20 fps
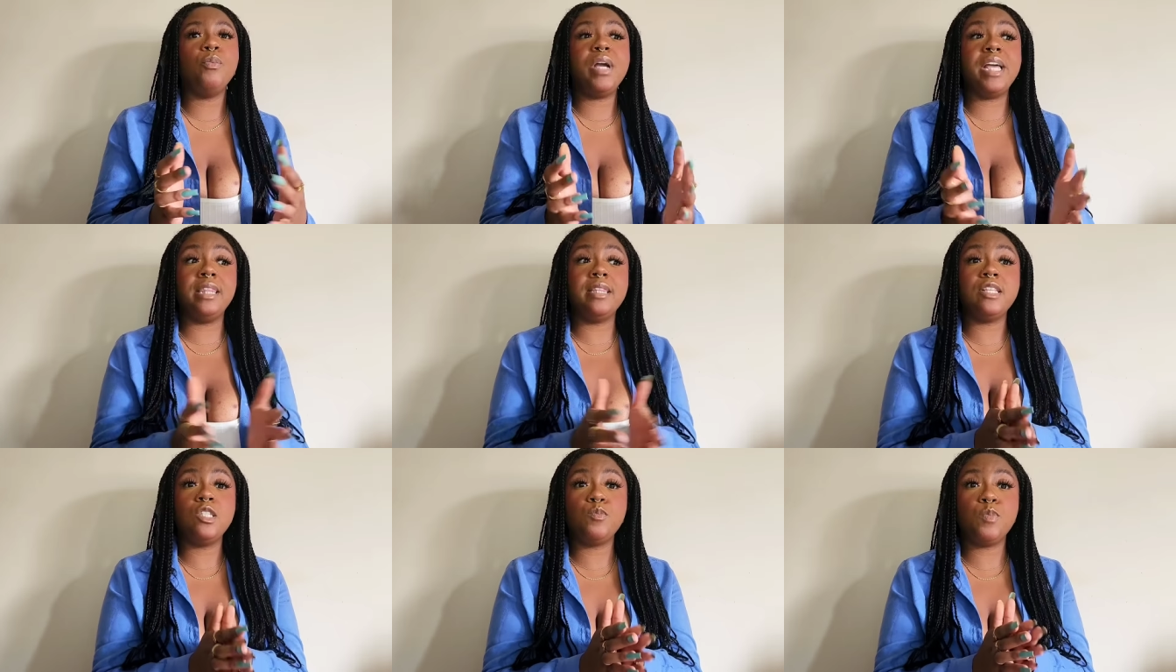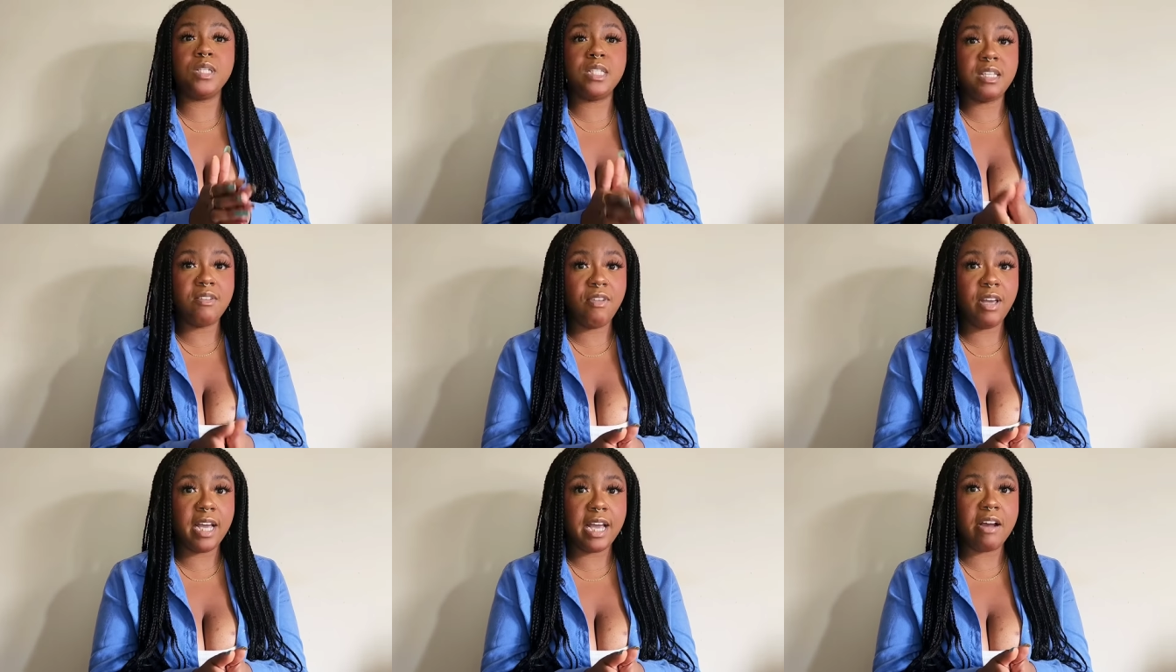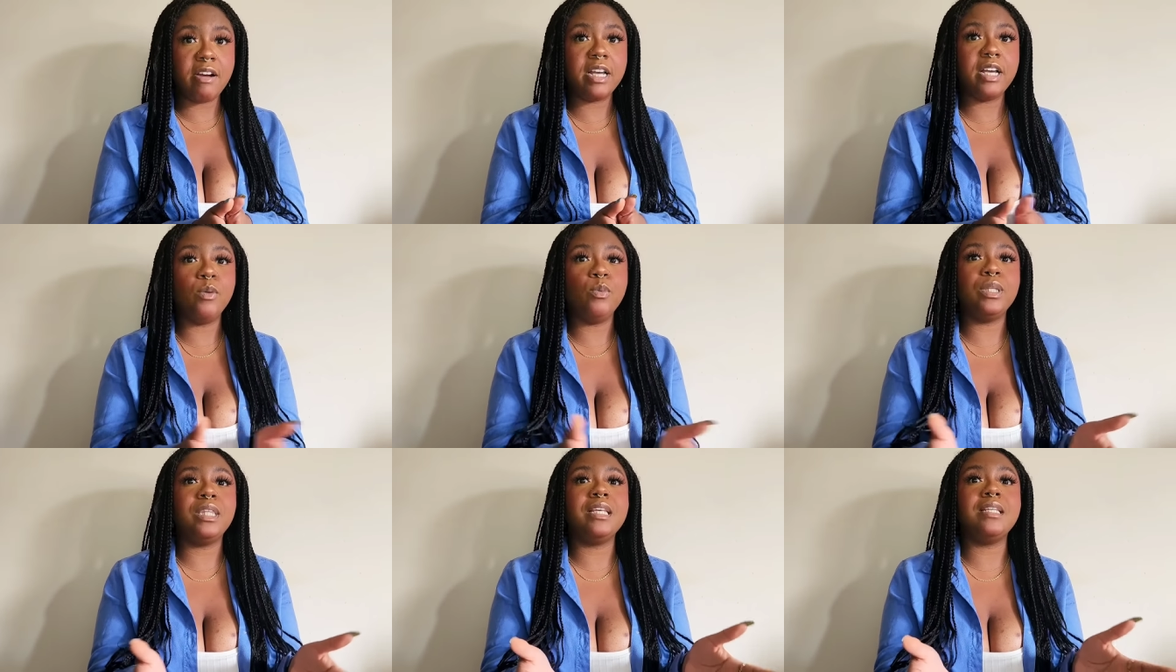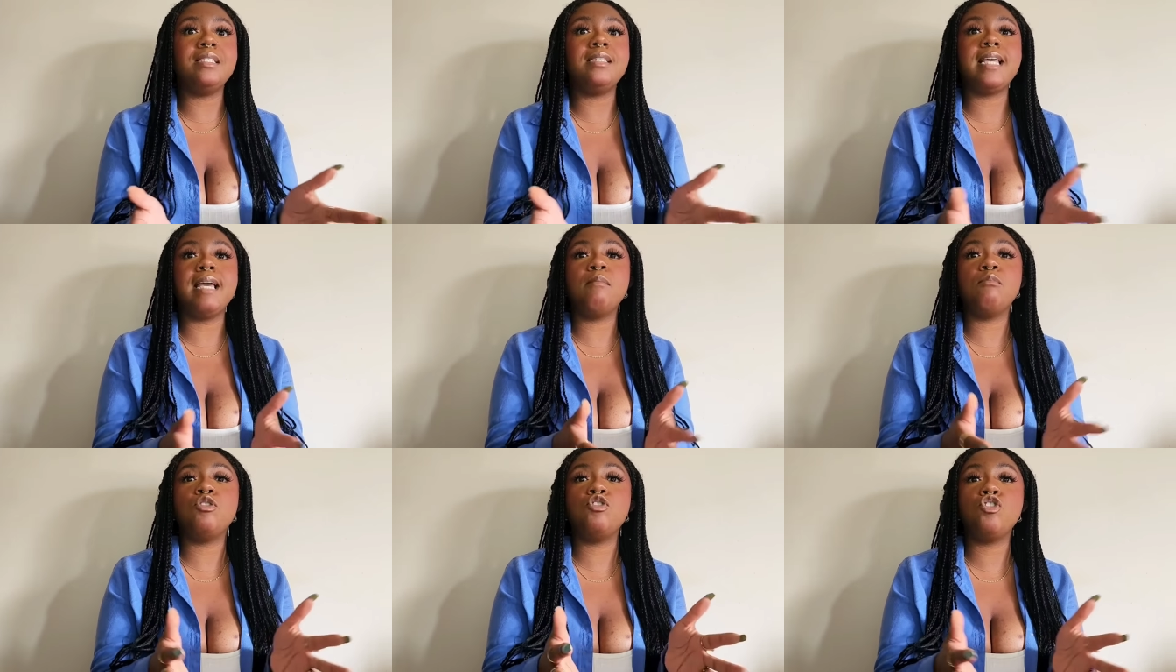in the specific area with the
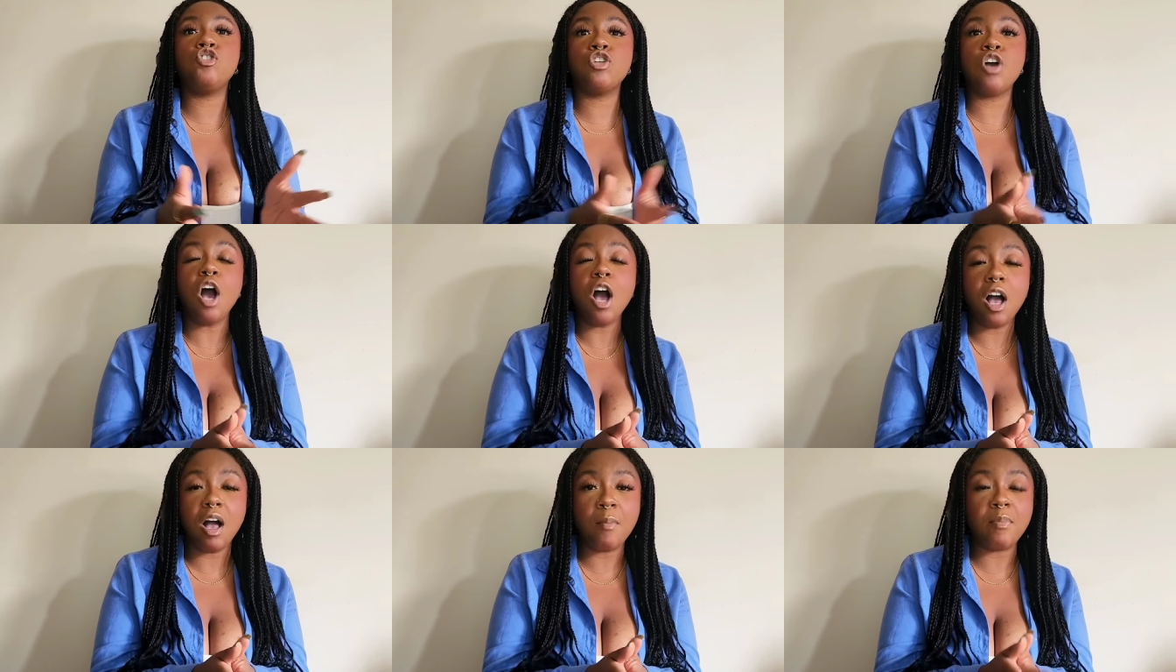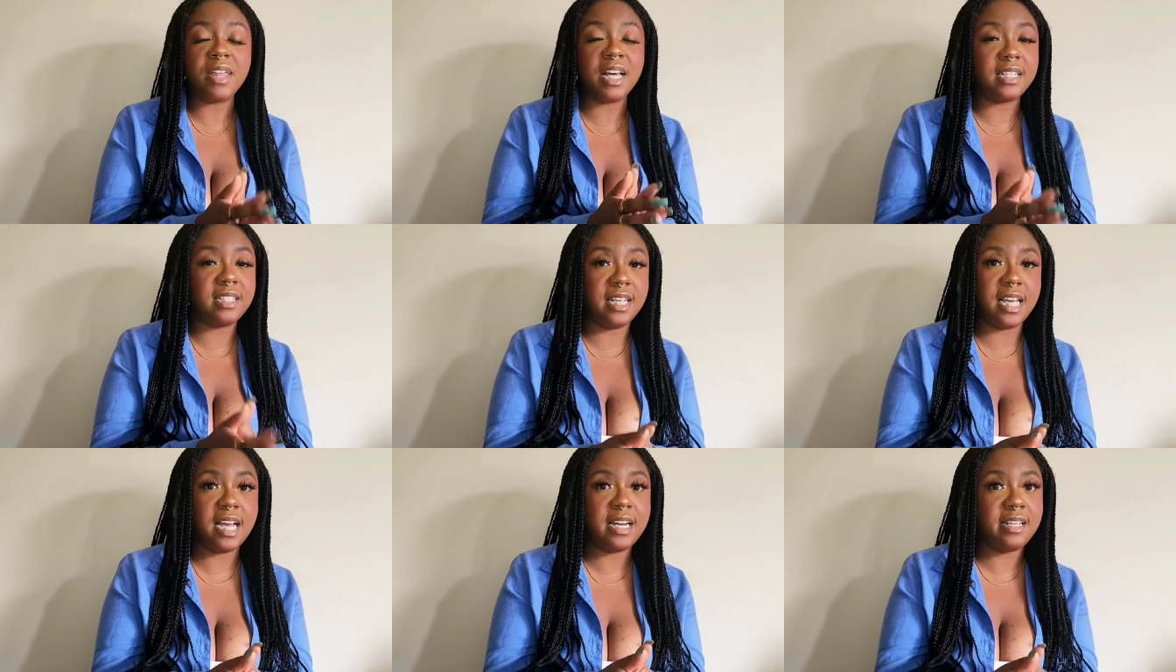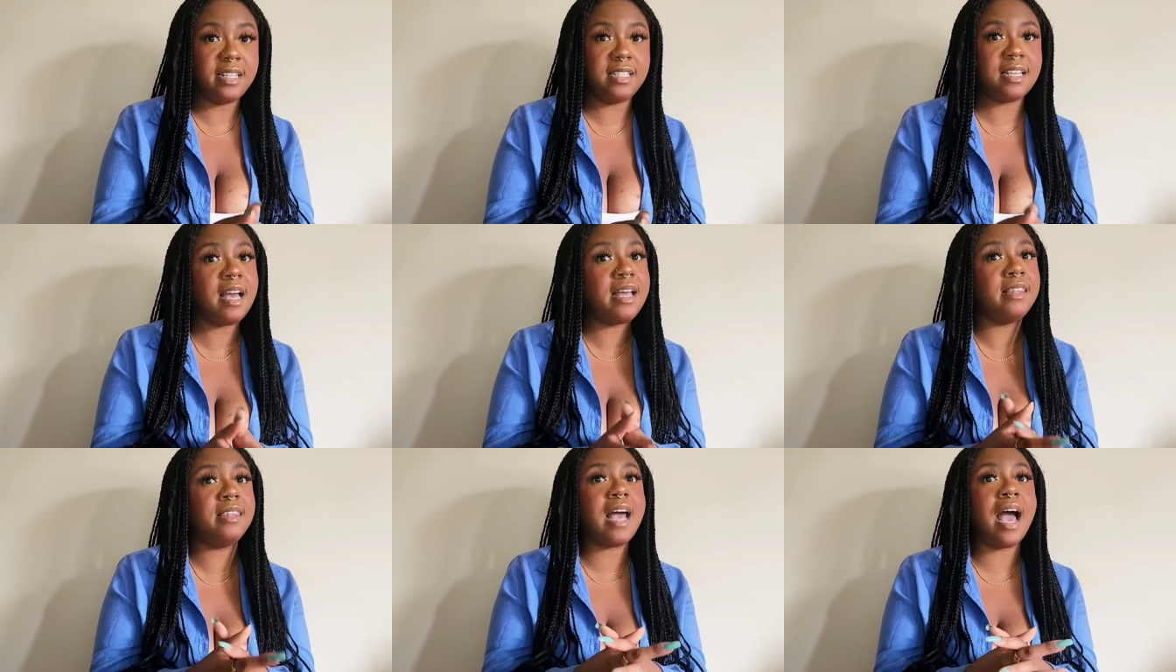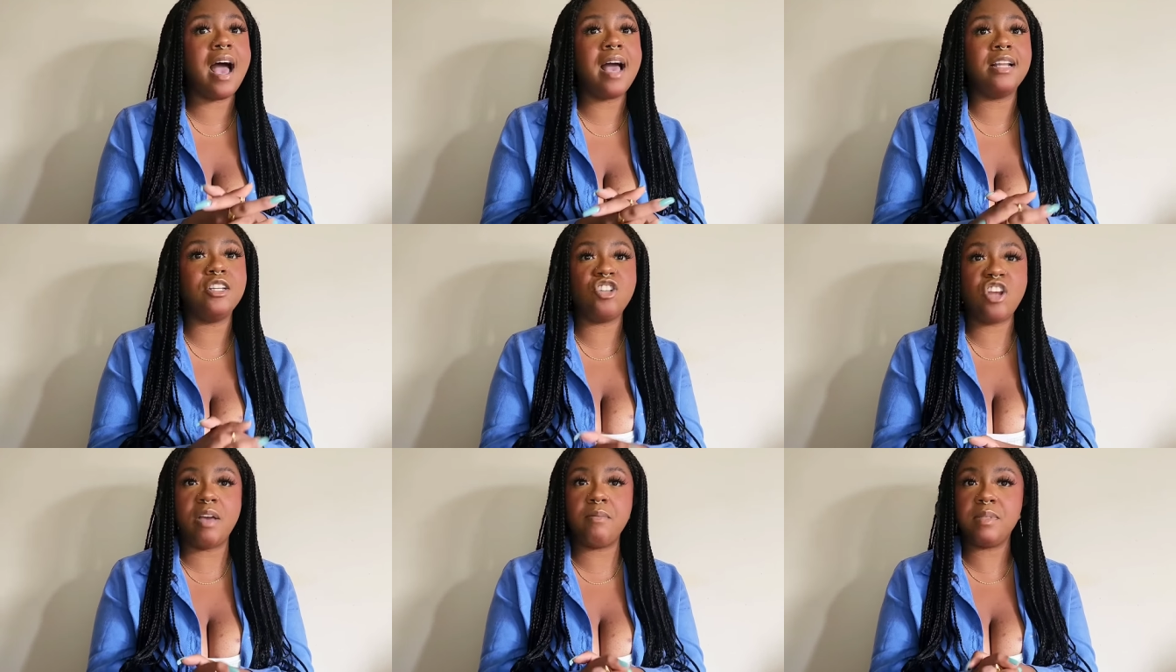same job that Tiana said that
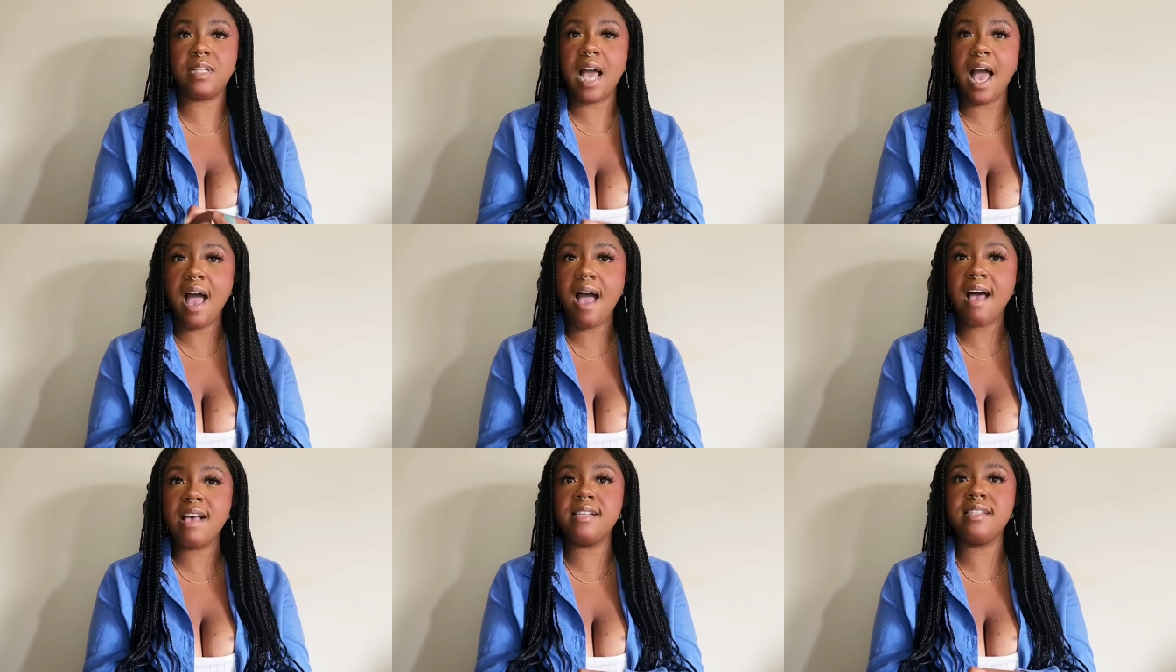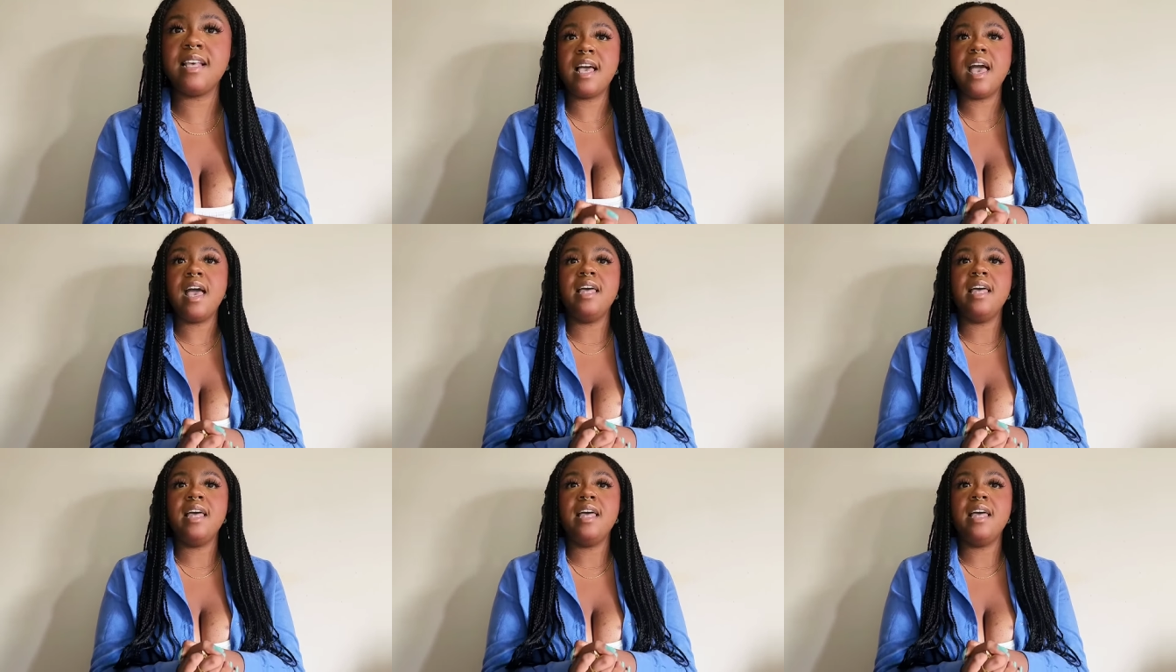James has.